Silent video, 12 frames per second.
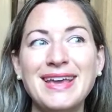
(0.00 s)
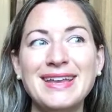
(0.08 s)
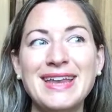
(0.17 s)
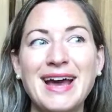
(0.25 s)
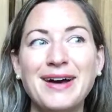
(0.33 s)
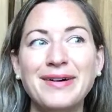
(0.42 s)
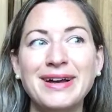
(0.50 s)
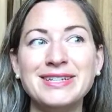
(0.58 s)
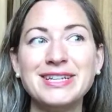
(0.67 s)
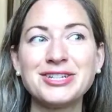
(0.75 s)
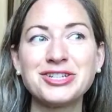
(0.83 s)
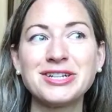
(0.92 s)
Now,
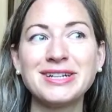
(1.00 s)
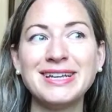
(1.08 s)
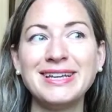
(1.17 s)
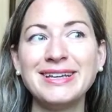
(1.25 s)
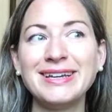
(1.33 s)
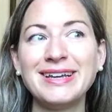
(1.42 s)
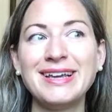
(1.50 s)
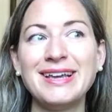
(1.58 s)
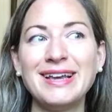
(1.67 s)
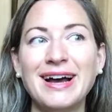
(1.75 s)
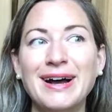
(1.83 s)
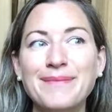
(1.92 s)
additionally,
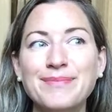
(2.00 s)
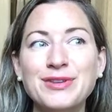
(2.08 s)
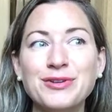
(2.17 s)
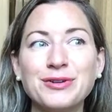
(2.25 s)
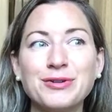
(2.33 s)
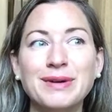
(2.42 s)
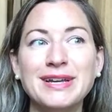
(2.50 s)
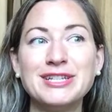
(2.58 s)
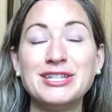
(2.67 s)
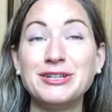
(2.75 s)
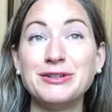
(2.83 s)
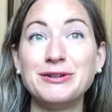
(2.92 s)
you're going
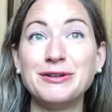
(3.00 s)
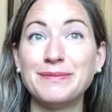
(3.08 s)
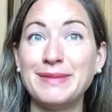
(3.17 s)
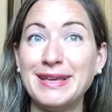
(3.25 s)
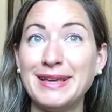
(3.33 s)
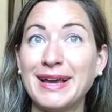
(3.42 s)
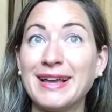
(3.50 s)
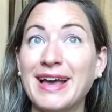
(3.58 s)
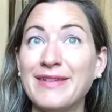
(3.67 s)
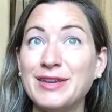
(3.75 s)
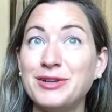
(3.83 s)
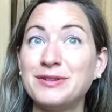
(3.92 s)
to be
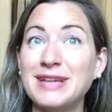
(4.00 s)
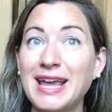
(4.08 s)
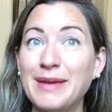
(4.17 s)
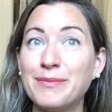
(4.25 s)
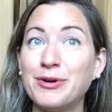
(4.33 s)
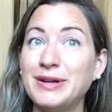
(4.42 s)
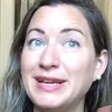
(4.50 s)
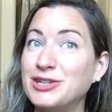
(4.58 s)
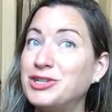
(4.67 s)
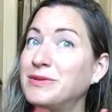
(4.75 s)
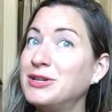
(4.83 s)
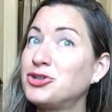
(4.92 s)
having your name put
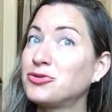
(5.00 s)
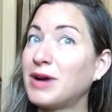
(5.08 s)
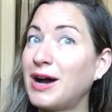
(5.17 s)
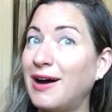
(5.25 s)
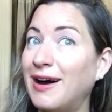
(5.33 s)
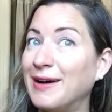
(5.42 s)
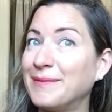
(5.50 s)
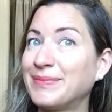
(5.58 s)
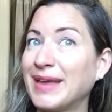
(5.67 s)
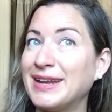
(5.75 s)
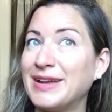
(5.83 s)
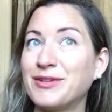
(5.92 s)
into a draw,
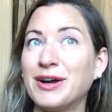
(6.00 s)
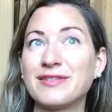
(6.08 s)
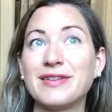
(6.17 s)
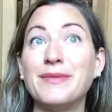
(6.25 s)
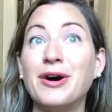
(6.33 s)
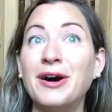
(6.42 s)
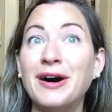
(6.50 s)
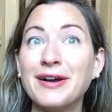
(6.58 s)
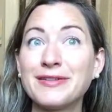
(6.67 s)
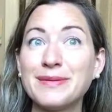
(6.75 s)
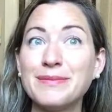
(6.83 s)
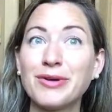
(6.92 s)
and I've got some
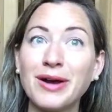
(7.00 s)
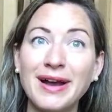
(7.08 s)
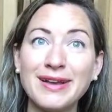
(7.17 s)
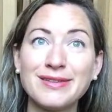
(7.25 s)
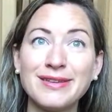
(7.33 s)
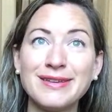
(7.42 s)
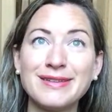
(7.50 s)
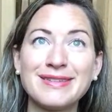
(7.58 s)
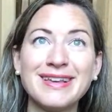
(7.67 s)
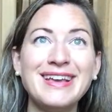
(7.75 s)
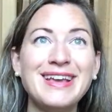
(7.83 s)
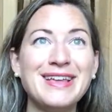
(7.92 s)
awesome
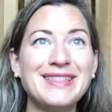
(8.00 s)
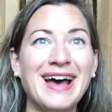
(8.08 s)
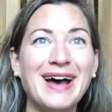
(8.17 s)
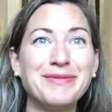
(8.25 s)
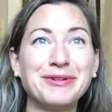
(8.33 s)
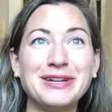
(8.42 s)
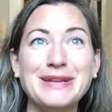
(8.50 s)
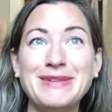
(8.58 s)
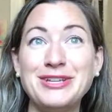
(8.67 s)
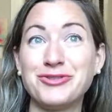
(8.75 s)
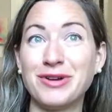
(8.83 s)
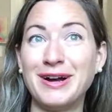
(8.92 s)
prizes that we're going to
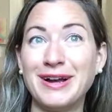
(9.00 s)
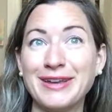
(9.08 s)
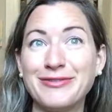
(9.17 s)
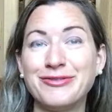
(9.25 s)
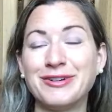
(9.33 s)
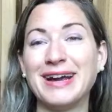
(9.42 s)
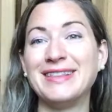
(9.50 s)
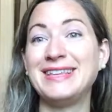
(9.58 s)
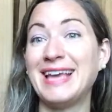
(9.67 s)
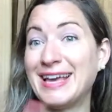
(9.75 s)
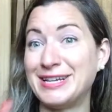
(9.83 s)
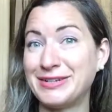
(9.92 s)
be drawing for at
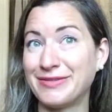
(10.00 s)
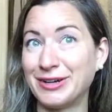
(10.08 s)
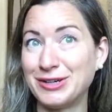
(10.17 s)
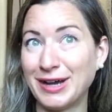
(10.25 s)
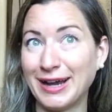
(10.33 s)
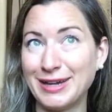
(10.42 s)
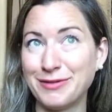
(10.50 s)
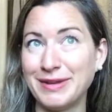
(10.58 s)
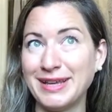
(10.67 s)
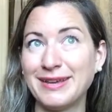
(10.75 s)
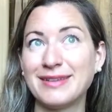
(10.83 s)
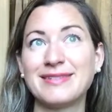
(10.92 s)
the end of our 9
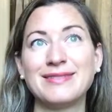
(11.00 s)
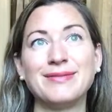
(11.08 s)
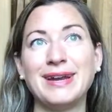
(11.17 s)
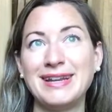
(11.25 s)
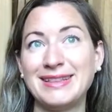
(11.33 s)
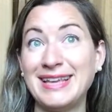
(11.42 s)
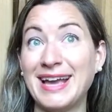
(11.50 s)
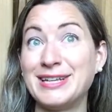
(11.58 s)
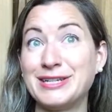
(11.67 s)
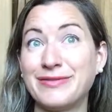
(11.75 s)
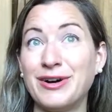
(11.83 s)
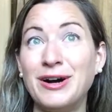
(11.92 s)
weeks, right at the
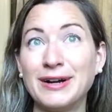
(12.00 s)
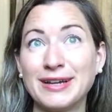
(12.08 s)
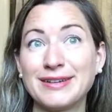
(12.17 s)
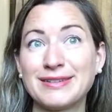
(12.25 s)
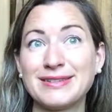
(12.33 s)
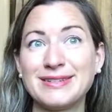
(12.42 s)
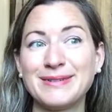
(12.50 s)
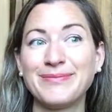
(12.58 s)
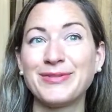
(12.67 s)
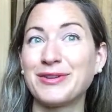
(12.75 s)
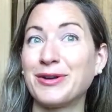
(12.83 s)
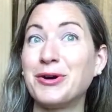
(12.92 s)
end of August.
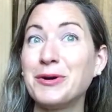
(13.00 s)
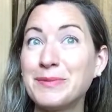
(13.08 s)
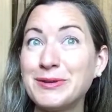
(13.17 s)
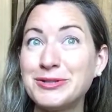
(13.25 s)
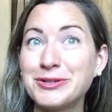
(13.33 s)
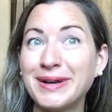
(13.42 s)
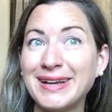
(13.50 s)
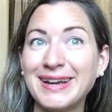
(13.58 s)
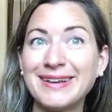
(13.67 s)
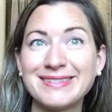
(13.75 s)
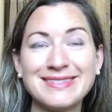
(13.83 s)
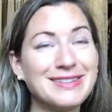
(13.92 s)
So I hope you join
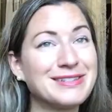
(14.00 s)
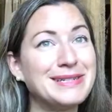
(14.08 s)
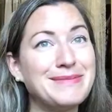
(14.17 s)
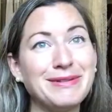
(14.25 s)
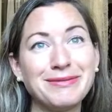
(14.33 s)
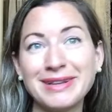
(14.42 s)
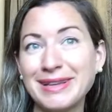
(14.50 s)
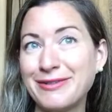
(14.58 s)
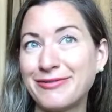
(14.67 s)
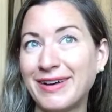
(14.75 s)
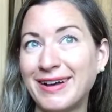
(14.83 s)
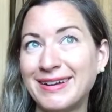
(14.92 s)
us. It's going to be really
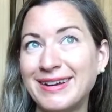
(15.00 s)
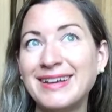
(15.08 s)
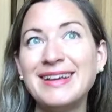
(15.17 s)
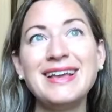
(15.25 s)
fun.